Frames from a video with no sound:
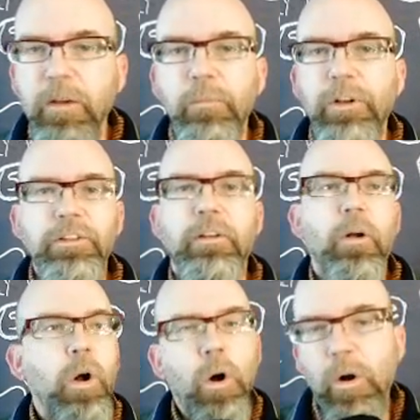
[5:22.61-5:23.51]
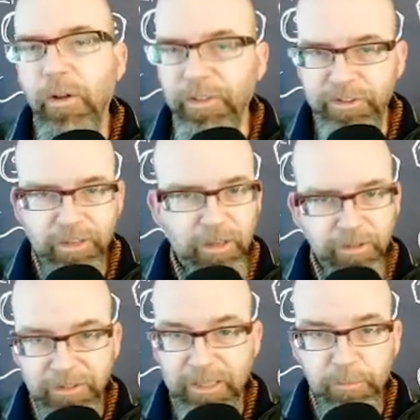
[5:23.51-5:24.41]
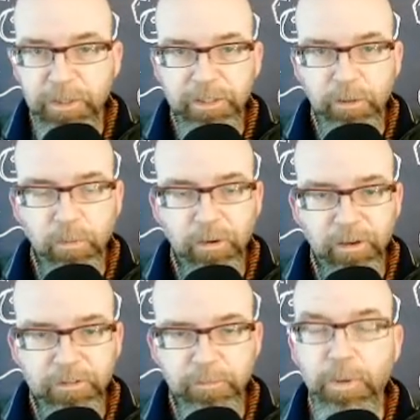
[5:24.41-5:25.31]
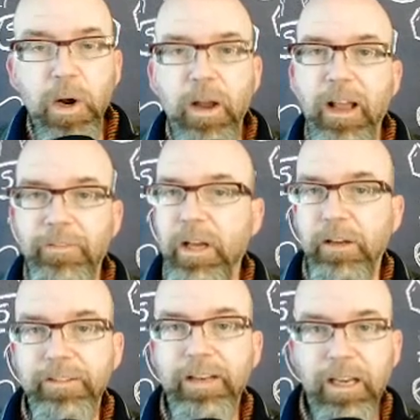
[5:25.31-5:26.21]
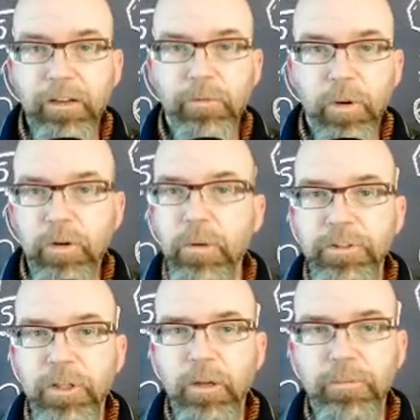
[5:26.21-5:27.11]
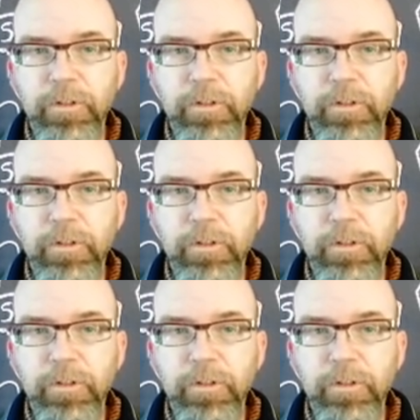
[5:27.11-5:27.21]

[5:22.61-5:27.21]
which all the cells in that particular organism have 184 chromosomes.